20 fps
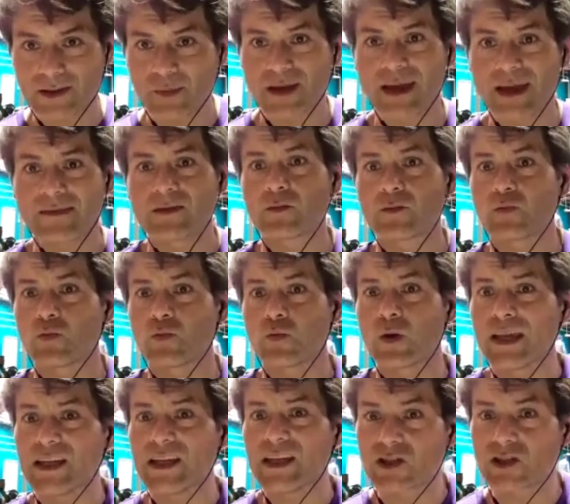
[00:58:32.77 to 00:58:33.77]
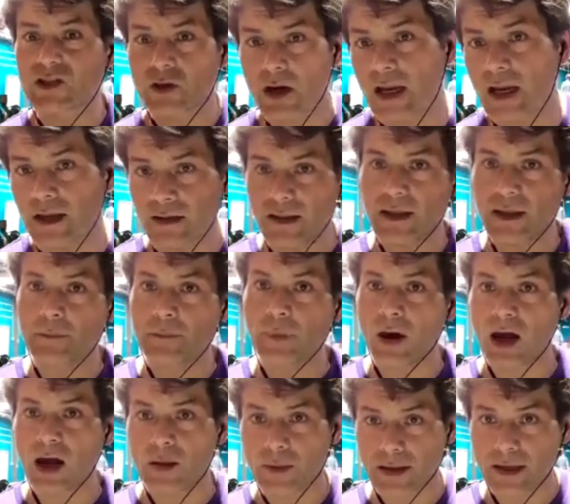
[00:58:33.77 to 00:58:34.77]
We have to retrain their
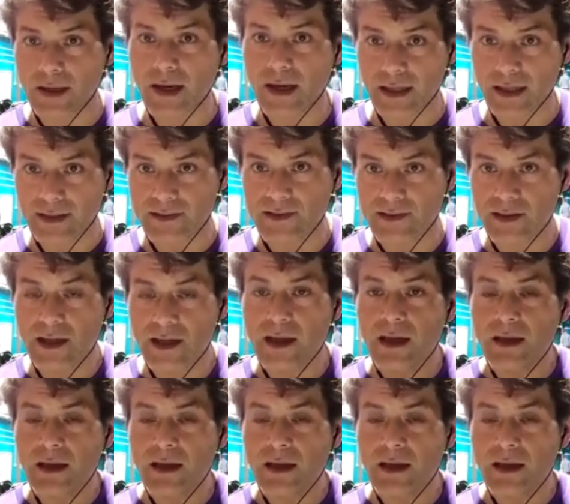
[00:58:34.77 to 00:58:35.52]
biomechanics,